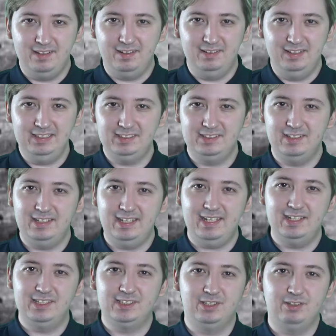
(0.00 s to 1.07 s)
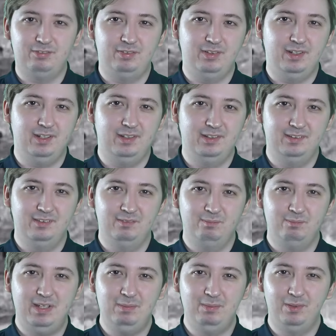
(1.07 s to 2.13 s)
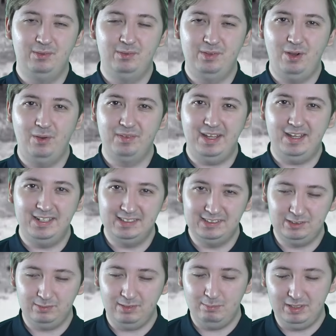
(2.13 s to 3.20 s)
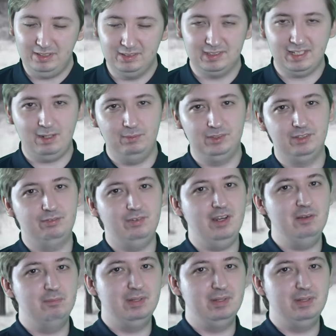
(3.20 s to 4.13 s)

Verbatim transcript: uh, listening ears of uh, people who know their history because that was a very